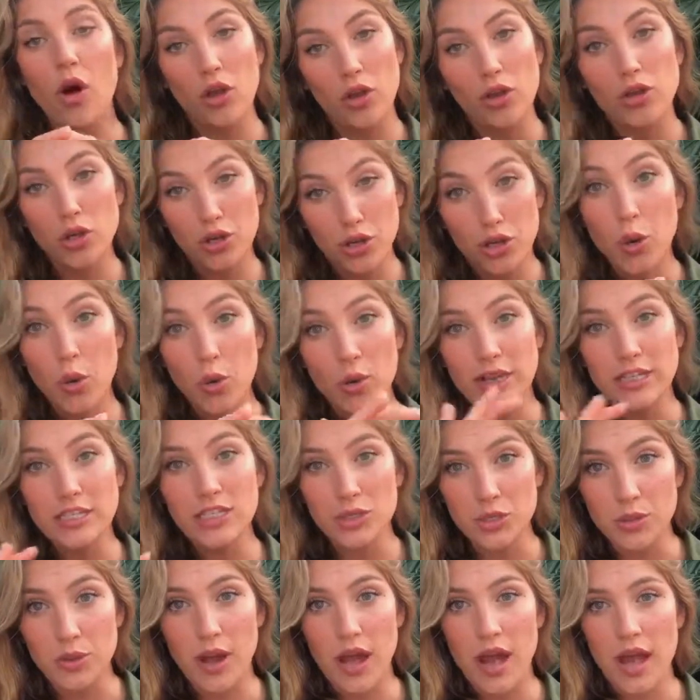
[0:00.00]
you're going
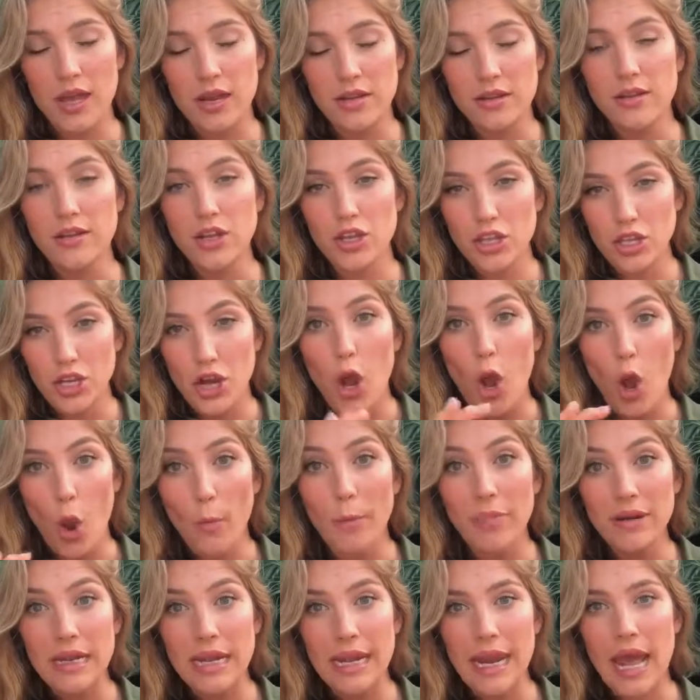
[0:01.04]
to
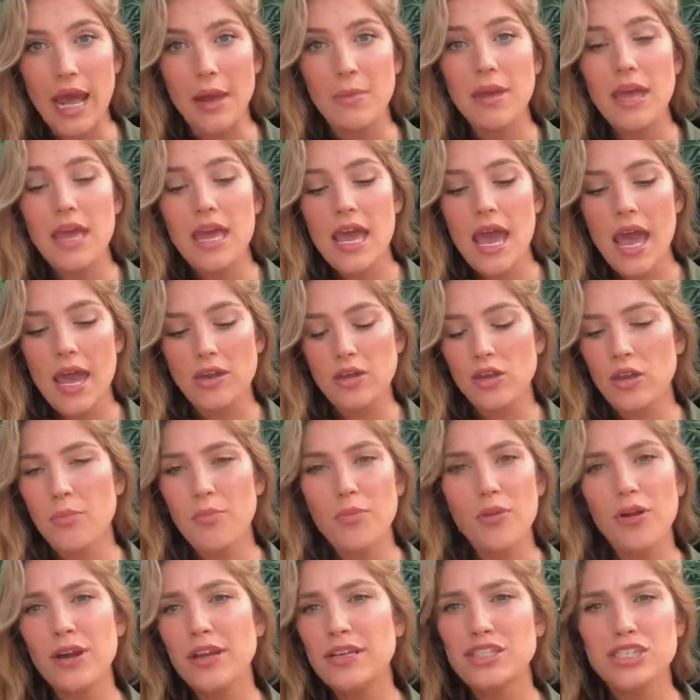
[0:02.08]
open it up, and you can
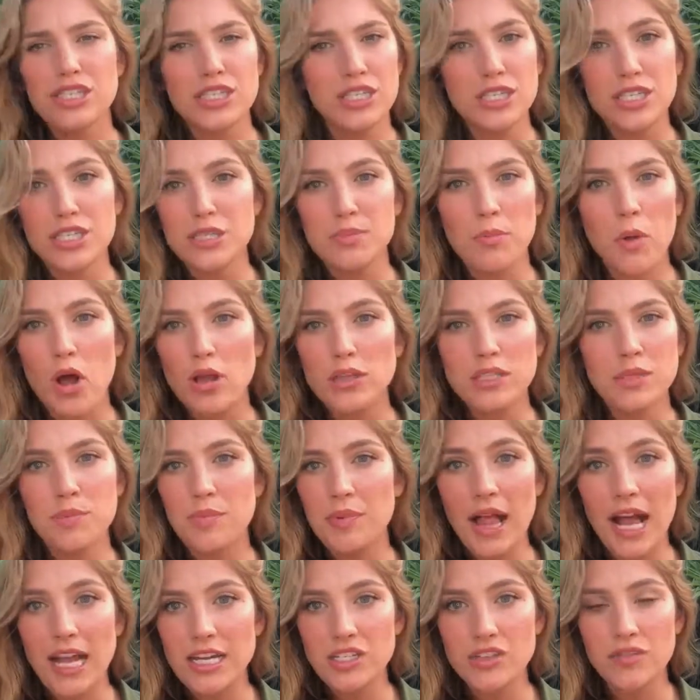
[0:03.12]
pour it in just a small
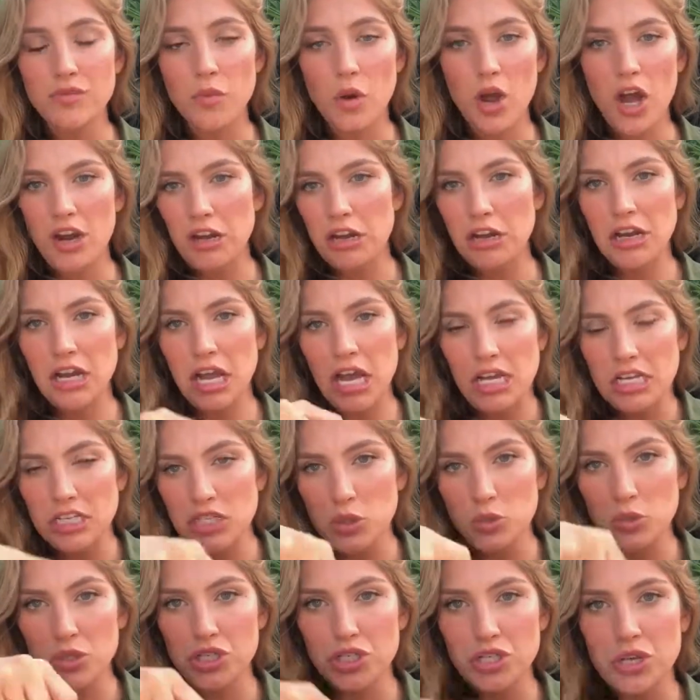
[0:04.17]
splash of water, kind of
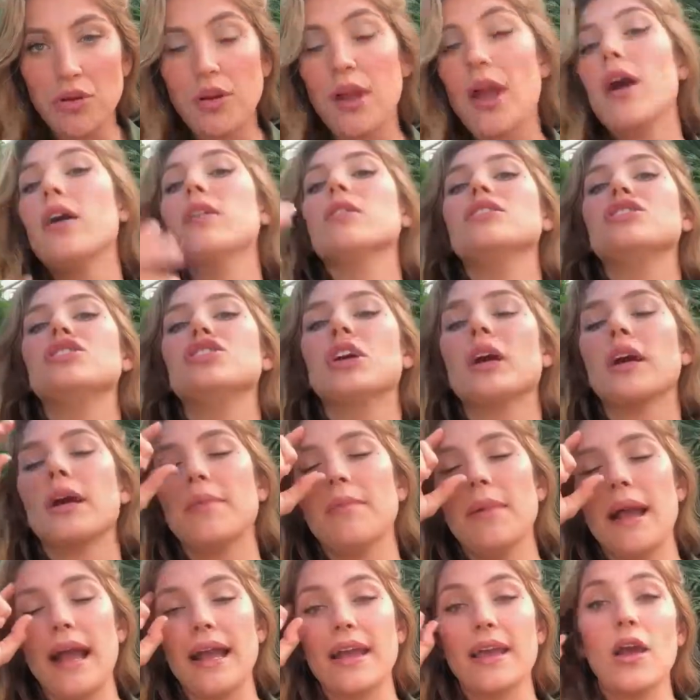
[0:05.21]
swish it around and chug
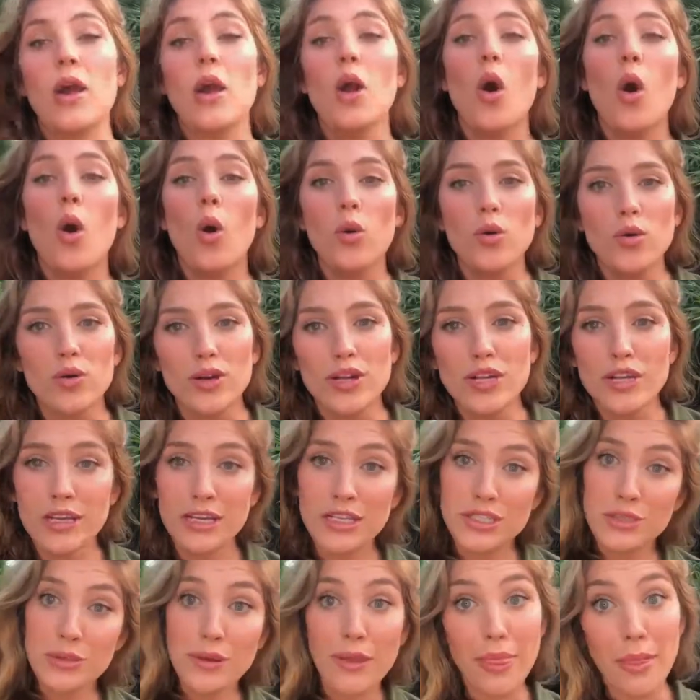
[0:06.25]
it back. Or you
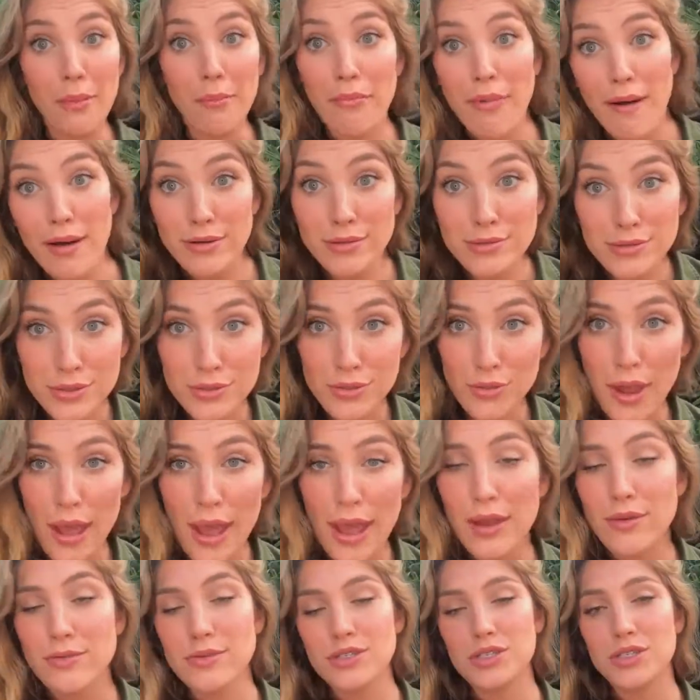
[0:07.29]
can do it the boss
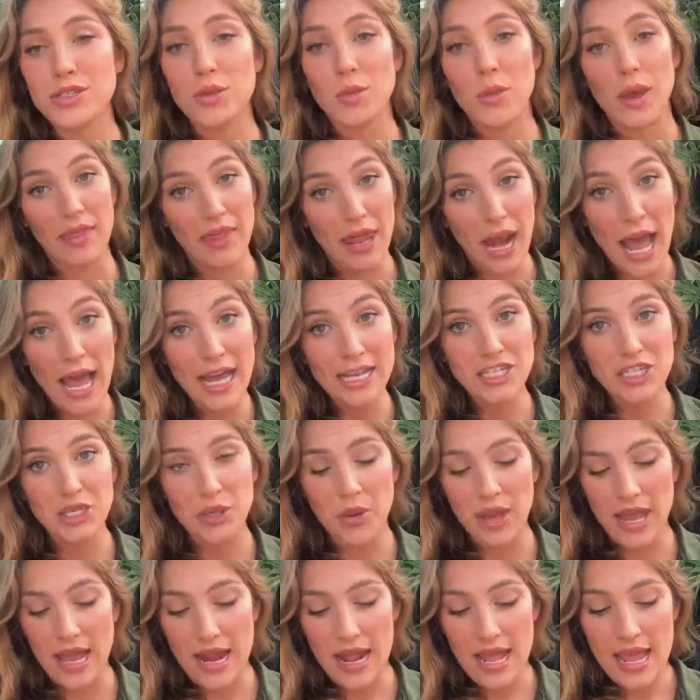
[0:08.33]
way, which is the way that I
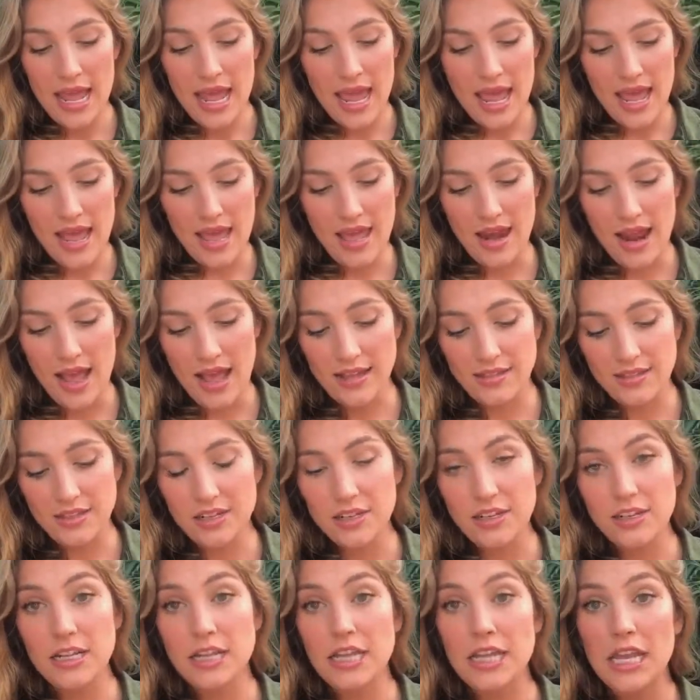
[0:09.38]
do it, and I
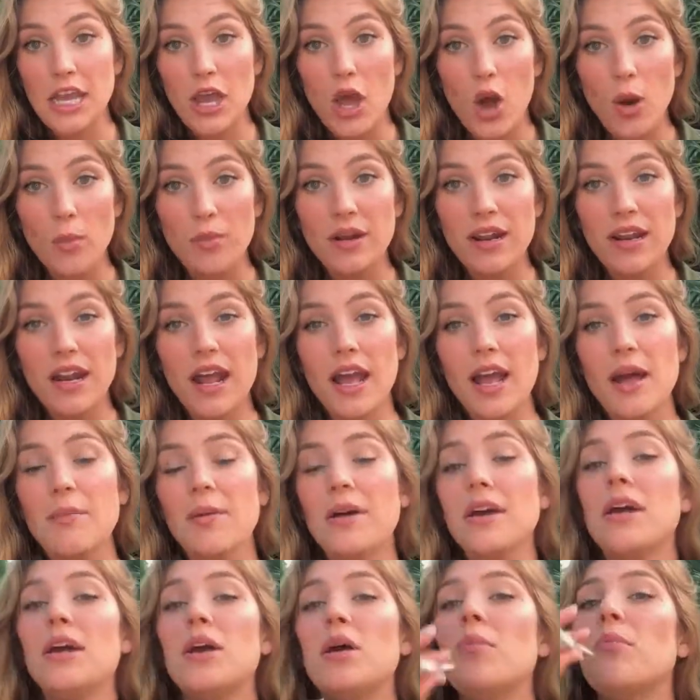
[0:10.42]
literally open it up,
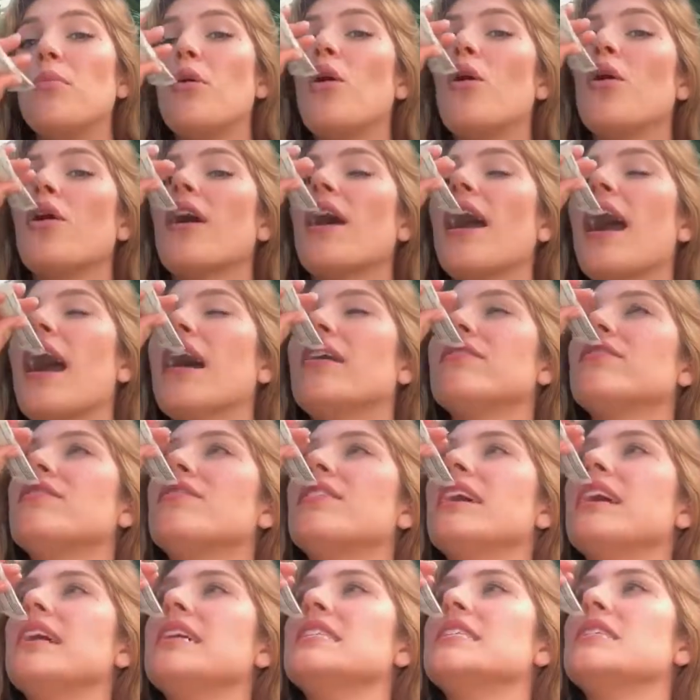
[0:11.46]
pour half of
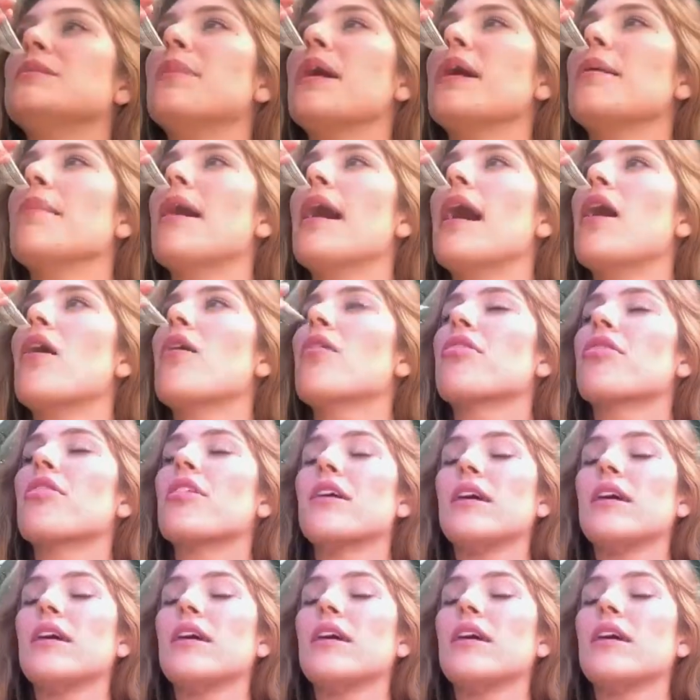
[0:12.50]
it into my mouth,